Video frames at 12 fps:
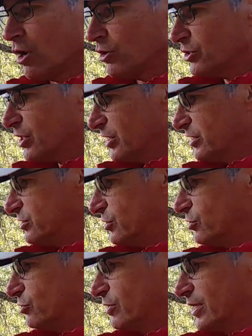all you're going to
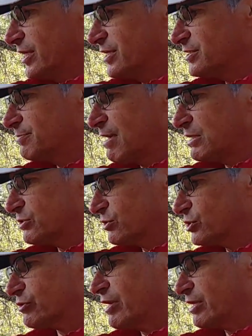do is measure
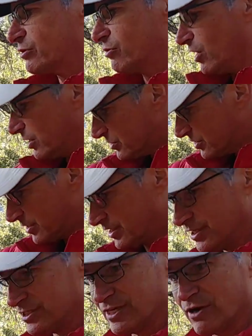straight across
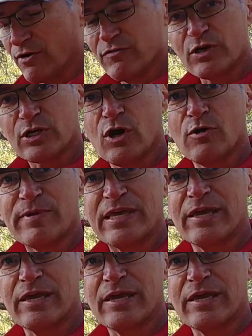in the center of your combing